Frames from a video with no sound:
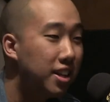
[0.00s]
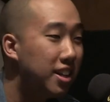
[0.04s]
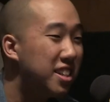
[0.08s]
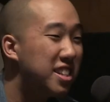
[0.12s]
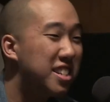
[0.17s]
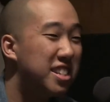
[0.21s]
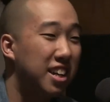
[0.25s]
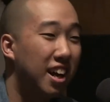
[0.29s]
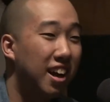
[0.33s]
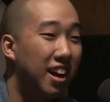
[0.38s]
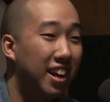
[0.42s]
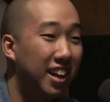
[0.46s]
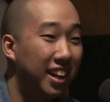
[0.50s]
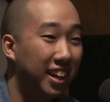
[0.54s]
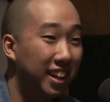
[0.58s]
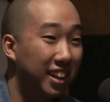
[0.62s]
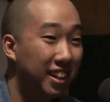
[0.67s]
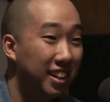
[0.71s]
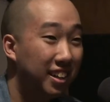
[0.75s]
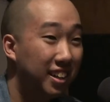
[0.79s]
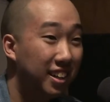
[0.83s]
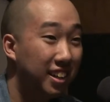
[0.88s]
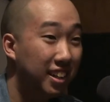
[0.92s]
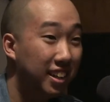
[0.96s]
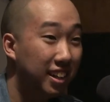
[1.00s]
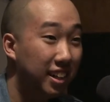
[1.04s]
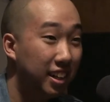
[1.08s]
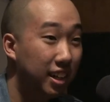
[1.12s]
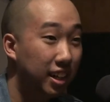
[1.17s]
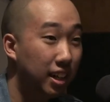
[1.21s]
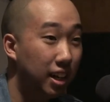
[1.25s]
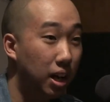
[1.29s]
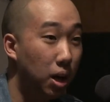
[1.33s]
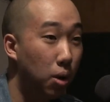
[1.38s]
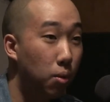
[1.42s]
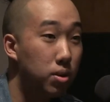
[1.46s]
Wait, on a highway or
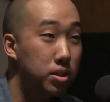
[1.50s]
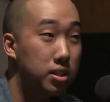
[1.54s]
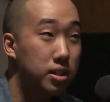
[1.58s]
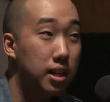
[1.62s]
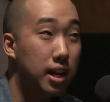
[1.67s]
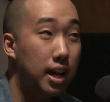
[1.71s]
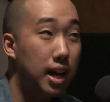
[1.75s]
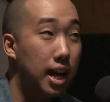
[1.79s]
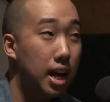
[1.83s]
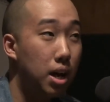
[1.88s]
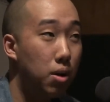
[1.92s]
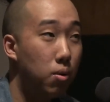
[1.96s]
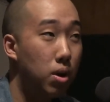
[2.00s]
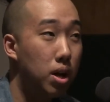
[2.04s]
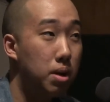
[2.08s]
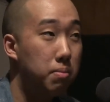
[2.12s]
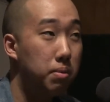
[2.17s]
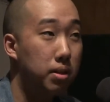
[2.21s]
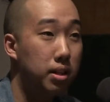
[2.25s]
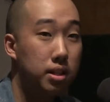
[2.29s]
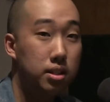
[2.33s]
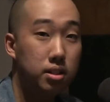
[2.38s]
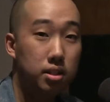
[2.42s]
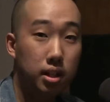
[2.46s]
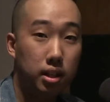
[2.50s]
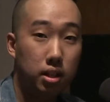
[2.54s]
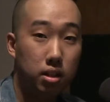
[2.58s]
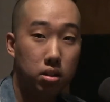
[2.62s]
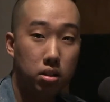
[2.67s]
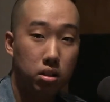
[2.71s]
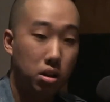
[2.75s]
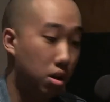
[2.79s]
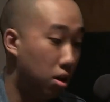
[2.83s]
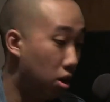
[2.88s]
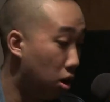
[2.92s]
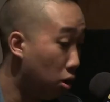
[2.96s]
like? It wasn't a highway, but it's like
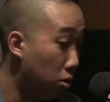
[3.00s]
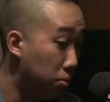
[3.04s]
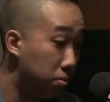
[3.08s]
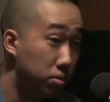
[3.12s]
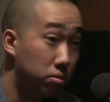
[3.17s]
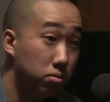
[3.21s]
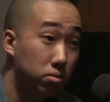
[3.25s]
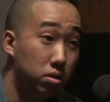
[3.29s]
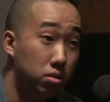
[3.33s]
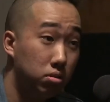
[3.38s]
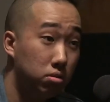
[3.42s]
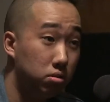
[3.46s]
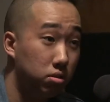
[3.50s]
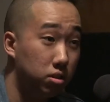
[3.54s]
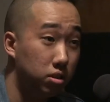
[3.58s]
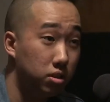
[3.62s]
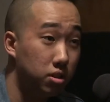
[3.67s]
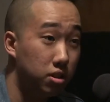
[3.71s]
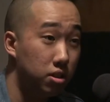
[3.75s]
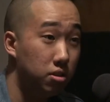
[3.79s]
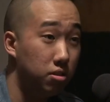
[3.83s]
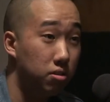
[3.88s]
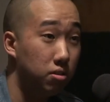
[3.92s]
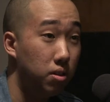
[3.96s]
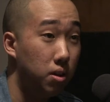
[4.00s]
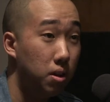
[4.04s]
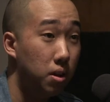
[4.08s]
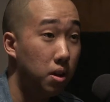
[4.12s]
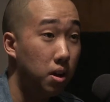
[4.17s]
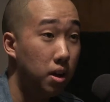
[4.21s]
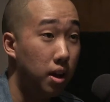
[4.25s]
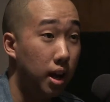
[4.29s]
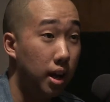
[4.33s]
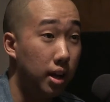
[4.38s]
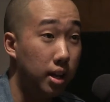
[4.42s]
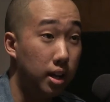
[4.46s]
a open road, you know.
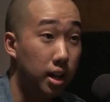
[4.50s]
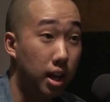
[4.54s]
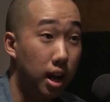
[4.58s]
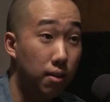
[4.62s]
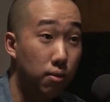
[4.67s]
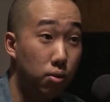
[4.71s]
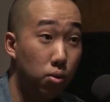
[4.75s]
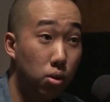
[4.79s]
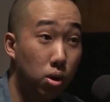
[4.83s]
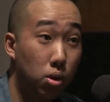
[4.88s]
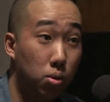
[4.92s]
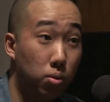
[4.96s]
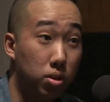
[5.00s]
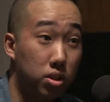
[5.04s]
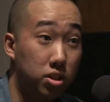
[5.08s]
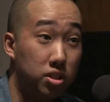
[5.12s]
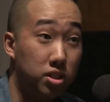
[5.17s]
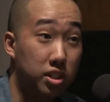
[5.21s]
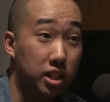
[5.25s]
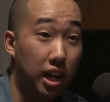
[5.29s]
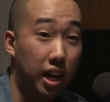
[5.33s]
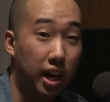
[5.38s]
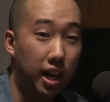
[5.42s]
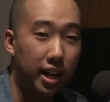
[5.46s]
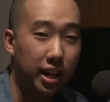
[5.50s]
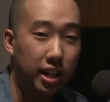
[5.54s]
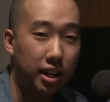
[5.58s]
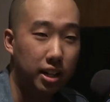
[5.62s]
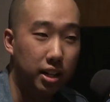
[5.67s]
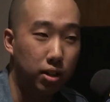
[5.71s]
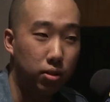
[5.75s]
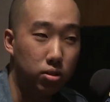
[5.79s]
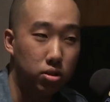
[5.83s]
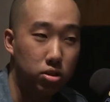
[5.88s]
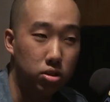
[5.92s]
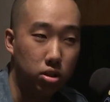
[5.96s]
And everyone was tight.
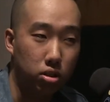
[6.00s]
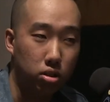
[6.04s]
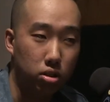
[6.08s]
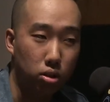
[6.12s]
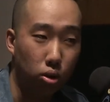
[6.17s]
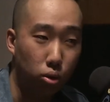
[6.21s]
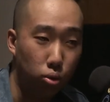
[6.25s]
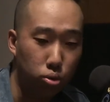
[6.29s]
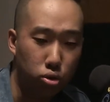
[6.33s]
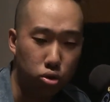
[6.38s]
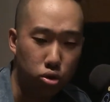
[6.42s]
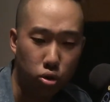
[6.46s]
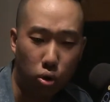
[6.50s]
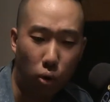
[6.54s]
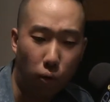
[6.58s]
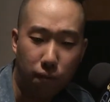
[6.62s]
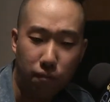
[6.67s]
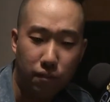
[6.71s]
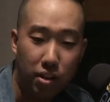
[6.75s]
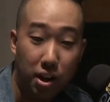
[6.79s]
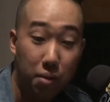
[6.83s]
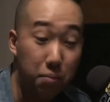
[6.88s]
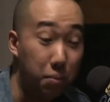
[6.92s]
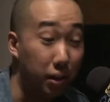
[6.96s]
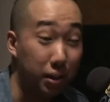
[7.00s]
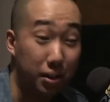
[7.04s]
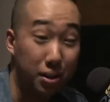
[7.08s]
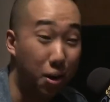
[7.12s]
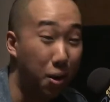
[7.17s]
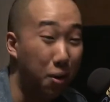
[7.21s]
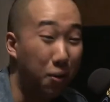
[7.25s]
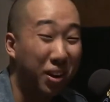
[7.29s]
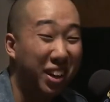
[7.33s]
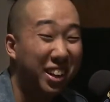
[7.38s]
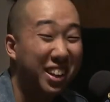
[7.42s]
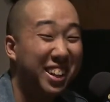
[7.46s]
They were just like, "Yo, just go fast." I'm like, "No,
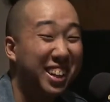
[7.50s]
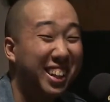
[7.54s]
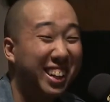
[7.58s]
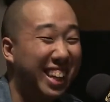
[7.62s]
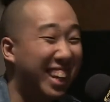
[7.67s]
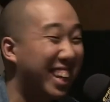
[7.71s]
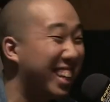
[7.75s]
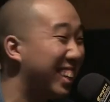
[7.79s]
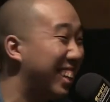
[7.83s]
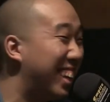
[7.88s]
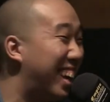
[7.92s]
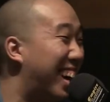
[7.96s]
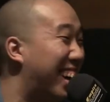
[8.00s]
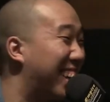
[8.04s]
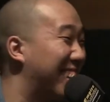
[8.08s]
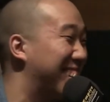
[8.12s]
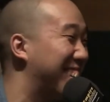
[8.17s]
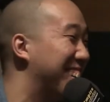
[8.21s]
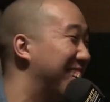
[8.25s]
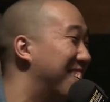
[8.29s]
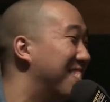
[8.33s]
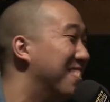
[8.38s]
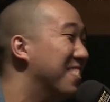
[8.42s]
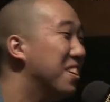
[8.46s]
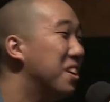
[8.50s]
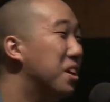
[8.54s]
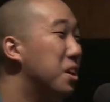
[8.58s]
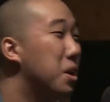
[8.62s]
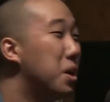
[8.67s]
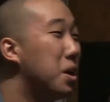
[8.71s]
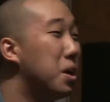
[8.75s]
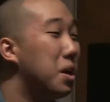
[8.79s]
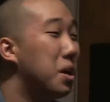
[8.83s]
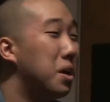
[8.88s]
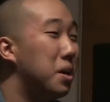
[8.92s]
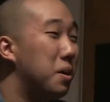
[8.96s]
we're gonna get locked up."
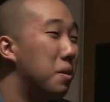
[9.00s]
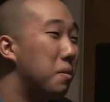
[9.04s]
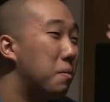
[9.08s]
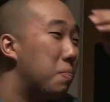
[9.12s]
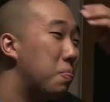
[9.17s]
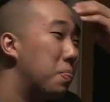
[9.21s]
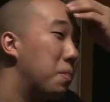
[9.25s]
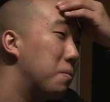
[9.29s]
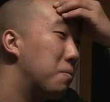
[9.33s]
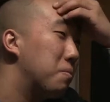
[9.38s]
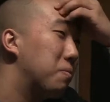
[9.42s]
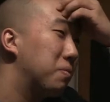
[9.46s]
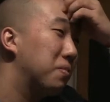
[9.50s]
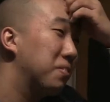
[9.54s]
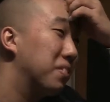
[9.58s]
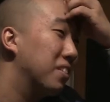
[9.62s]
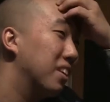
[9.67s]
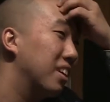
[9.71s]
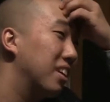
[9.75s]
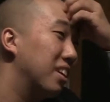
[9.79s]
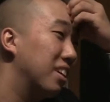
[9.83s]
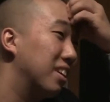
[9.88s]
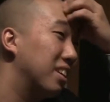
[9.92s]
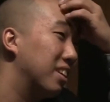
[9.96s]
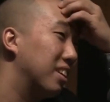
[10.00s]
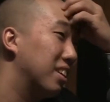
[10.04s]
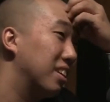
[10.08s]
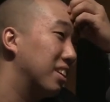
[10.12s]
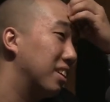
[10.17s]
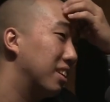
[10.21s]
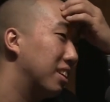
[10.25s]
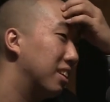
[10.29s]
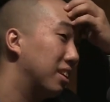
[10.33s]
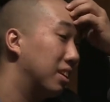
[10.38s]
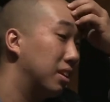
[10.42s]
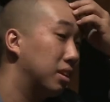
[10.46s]
For real? Oh, the
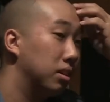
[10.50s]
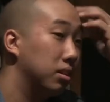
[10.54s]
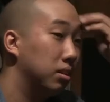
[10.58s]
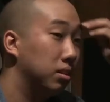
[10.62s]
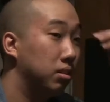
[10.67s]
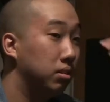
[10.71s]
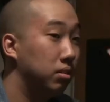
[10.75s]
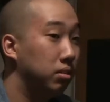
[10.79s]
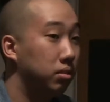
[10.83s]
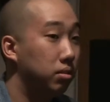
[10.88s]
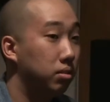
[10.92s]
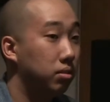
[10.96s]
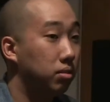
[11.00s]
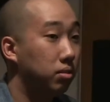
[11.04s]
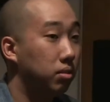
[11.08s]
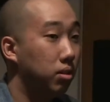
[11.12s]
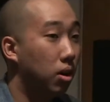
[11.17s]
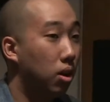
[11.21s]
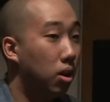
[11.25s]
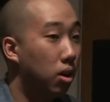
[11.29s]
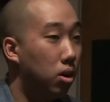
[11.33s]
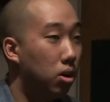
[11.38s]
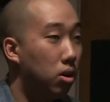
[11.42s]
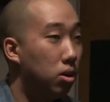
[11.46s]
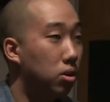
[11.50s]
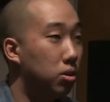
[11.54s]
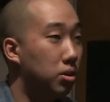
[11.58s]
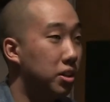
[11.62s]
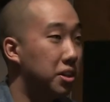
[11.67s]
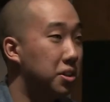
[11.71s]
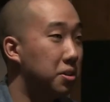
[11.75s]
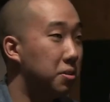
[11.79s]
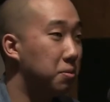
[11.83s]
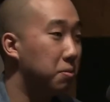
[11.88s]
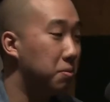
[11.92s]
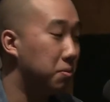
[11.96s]
state troopers be on it like that. Oh,
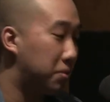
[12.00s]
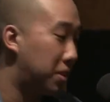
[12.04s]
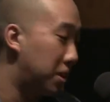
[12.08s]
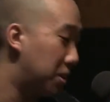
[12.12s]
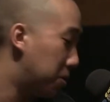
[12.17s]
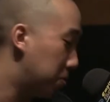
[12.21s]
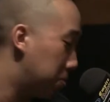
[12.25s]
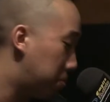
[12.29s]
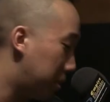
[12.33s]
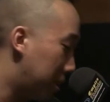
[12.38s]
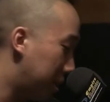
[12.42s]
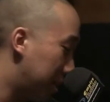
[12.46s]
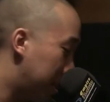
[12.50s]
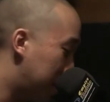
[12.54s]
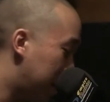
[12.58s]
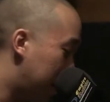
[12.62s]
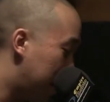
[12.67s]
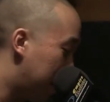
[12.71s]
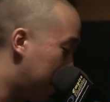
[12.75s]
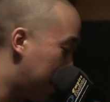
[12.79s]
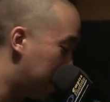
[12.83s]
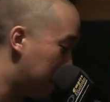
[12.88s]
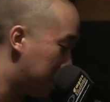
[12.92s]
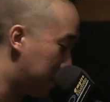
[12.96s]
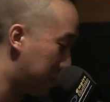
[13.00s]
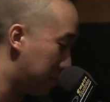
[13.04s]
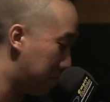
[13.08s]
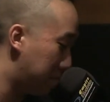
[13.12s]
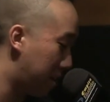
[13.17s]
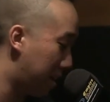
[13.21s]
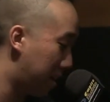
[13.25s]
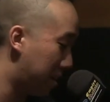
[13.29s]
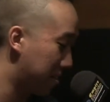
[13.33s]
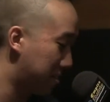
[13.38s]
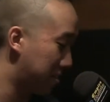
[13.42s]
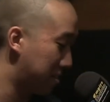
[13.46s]
they don't play games in
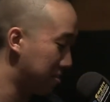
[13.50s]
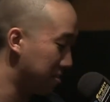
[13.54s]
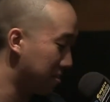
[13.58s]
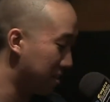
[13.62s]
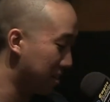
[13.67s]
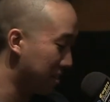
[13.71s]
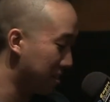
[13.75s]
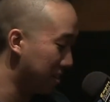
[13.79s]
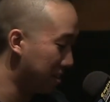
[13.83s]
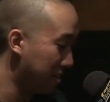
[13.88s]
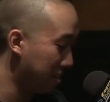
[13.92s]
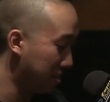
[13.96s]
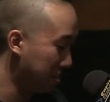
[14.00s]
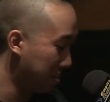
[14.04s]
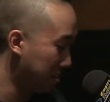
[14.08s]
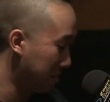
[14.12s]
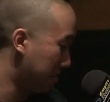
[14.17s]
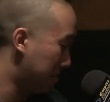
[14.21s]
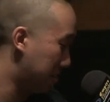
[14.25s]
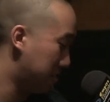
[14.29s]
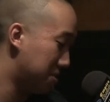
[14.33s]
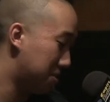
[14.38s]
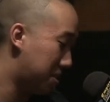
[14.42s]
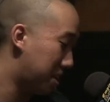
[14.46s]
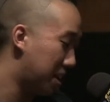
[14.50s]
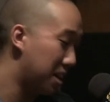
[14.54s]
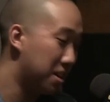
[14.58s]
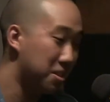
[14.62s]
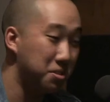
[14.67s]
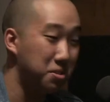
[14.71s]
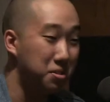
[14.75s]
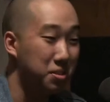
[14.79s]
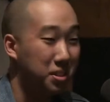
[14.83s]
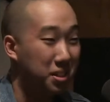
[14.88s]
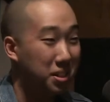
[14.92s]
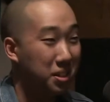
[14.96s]
Madison. You'll get like, you know, you can't
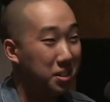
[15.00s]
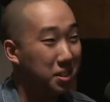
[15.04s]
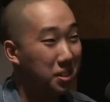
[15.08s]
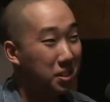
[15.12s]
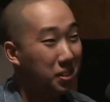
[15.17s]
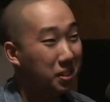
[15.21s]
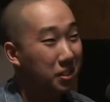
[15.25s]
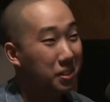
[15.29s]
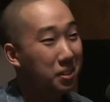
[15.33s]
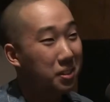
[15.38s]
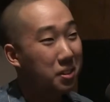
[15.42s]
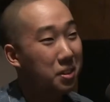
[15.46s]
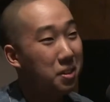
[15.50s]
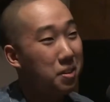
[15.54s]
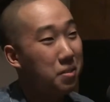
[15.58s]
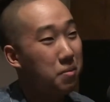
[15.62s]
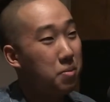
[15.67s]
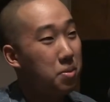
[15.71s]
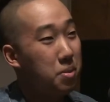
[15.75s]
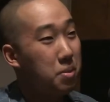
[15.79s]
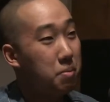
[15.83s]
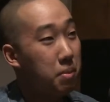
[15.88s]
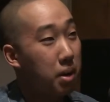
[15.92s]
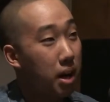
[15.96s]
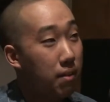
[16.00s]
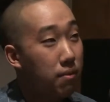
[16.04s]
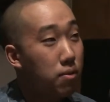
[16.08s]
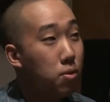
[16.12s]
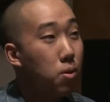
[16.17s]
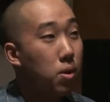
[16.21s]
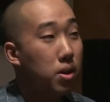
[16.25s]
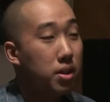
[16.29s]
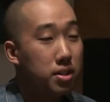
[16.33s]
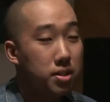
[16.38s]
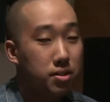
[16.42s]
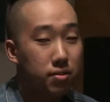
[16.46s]
do anything. Damn. But
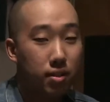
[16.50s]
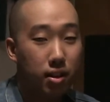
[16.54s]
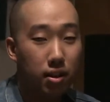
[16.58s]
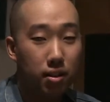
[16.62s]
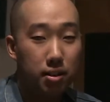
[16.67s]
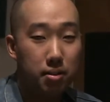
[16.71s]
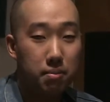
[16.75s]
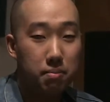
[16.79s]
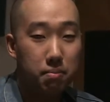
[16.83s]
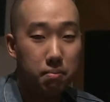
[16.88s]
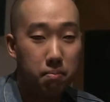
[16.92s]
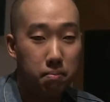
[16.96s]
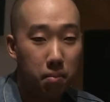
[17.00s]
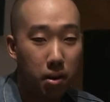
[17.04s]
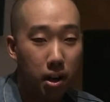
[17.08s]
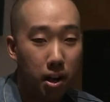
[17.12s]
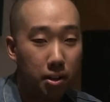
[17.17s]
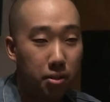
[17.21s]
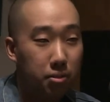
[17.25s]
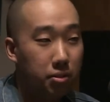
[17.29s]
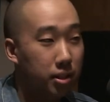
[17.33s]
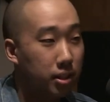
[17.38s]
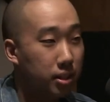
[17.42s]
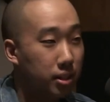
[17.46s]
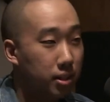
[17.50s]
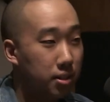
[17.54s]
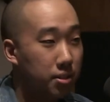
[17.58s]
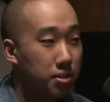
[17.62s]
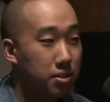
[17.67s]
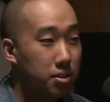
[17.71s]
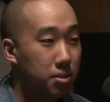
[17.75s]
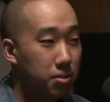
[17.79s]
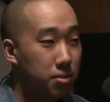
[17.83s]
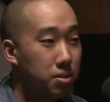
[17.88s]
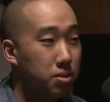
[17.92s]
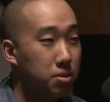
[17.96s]
everyone is very moderate there,
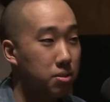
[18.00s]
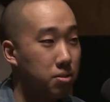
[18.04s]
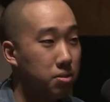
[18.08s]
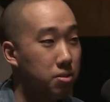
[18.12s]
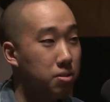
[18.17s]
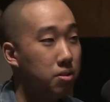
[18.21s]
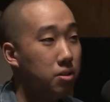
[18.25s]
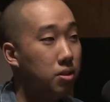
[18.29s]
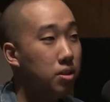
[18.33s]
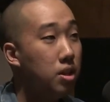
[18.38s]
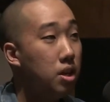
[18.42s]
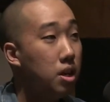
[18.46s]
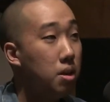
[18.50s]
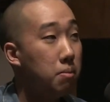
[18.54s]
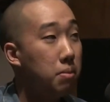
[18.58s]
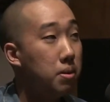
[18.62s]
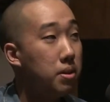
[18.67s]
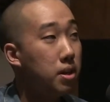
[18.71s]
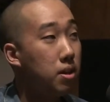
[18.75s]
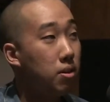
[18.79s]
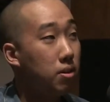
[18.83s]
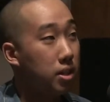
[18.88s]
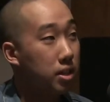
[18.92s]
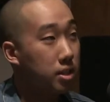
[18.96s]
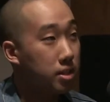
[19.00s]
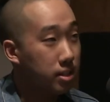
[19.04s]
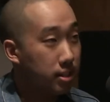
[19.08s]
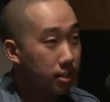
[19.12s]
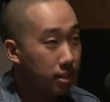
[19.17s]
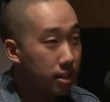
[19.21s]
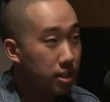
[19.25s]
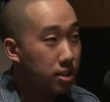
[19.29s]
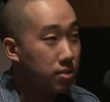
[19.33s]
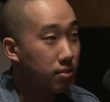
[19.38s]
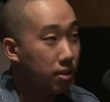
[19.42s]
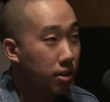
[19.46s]
so it's cool. But no, it's
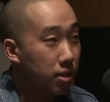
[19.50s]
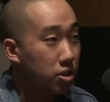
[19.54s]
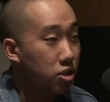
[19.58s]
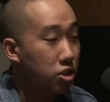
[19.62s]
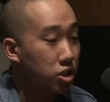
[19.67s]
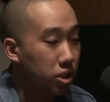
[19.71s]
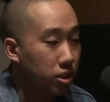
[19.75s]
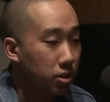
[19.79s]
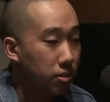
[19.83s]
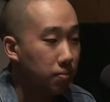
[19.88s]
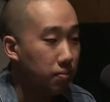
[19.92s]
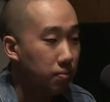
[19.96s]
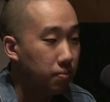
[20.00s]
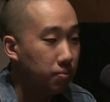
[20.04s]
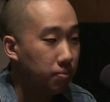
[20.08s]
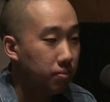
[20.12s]
very chill.